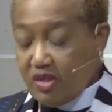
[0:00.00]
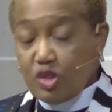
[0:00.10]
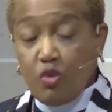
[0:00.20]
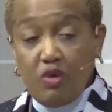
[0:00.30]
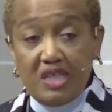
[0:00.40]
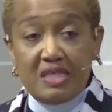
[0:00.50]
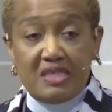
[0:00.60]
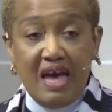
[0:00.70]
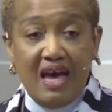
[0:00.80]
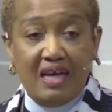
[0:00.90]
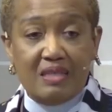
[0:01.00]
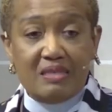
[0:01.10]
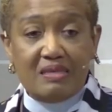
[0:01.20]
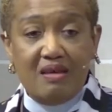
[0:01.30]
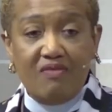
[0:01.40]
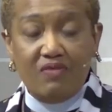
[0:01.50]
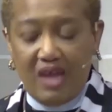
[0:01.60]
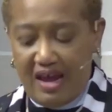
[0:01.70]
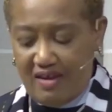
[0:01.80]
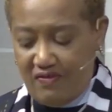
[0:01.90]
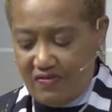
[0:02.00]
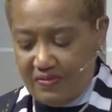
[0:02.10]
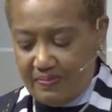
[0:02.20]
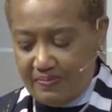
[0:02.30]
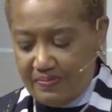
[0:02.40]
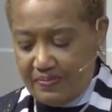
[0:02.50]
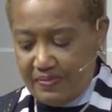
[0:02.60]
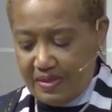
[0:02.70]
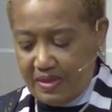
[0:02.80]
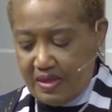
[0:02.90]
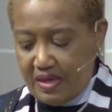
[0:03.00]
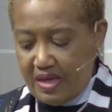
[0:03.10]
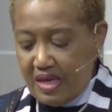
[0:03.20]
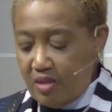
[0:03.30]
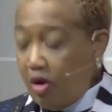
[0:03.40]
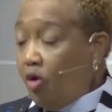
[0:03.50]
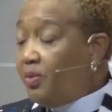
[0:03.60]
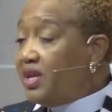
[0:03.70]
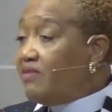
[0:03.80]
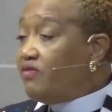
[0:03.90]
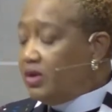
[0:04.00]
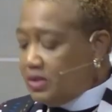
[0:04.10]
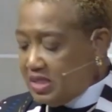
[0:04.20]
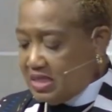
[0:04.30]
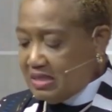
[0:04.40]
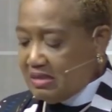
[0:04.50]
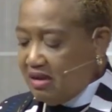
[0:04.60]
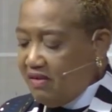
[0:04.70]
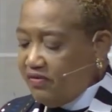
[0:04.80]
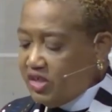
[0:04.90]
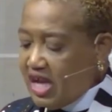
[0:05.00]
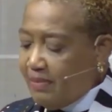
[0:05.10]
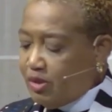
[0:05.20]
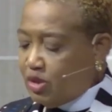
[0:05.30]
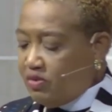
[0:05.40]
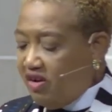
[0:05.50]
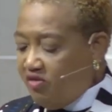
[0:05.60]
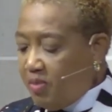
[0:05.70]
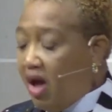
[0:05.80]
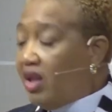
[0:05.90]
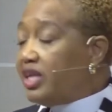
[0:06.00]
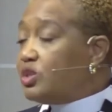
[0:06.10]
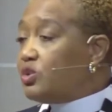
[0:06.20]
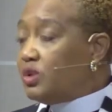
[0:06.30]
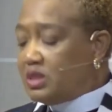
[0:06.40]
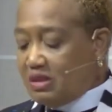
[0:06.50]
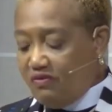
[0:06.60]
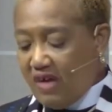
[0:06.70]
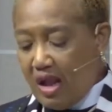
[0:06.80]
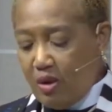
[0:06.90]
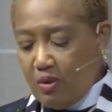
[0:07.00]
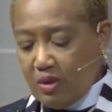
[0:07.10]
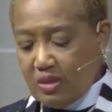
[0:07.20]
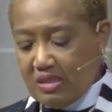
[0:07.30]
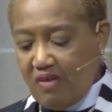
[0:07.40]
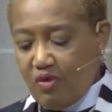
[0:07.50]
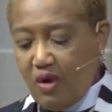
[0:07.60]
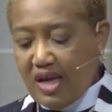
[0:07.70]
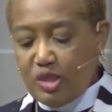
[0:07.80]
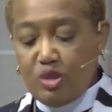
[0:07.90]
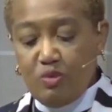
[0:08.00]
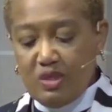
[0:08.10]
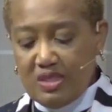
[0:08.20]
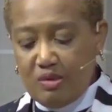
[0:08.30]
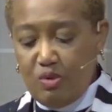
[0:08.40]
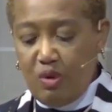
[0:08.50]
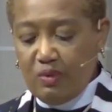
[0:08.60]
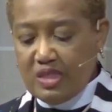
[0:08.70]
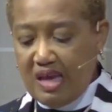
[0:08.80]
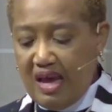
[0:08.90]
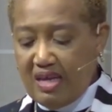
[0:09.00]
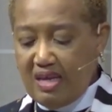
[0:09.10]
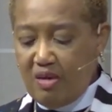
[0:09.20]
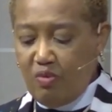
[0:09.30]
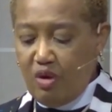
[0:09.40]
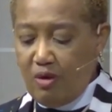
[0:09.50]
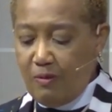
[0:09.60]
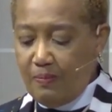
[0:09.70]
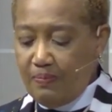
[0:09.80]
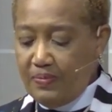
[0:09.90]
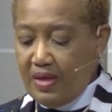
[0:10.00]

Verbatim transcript: the twin signs of life. In the opening verses of chapter 12, Paul exhorts the followers of Christ who, who are residing in Rome.